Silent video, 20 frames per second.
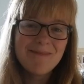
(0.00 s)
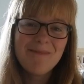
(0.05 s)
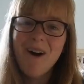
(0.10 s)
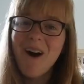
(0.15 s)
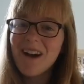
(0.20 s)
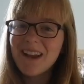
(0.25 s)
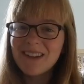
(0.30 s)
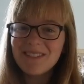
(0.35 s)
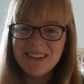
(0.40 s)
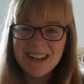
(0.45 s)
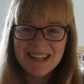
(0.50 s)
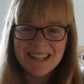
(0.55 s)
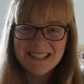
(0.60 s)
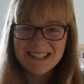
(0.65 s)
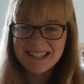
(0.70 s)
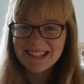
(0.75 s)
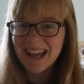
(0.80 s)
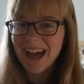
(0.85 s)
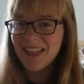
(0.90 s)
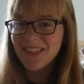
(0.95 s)
the
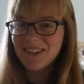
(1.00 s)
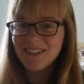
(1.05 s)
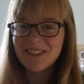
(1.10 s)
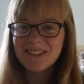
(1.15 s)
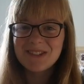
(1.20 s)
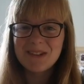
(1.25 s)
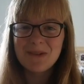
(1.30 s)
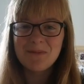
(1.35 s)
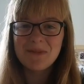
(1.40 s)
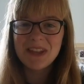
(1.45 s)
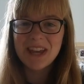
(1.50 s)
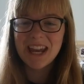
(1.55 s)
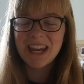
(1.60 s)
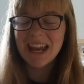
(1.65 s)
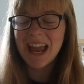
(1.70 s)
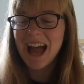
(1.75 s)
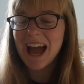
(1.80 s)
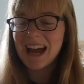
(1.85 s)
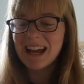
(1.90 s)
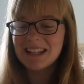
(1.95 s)
marketplace together or
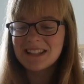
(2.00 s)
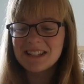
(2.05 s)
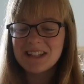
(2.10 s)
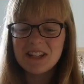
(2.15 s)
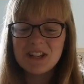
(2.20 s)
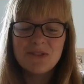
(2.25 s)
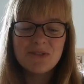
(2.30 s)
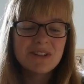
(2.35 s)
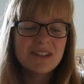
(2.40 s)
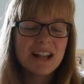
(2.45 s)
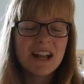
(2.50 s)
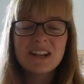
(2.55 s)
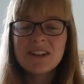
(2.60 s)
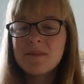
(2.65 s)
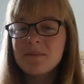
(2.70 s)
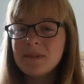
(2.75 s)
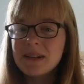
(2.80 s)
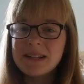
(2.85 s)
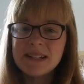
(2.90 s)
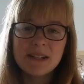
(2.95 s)
something, and you just
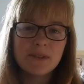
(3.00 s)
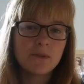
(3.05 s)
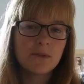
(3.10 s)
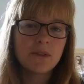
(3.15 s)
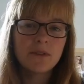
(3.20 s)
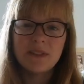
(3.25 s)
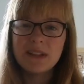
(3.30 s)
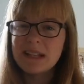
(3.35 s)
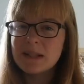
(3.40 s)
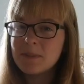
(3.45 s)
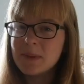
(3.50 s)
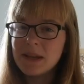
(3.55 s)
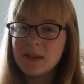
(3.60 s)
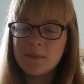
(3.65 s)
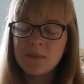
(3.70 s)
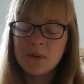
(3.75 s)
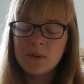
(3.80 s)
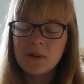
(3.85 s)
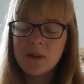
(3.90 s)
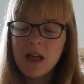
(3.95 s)
end up meeting all of these
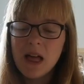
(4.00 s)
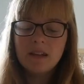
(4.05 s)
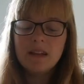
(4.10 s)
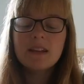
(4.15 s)
people.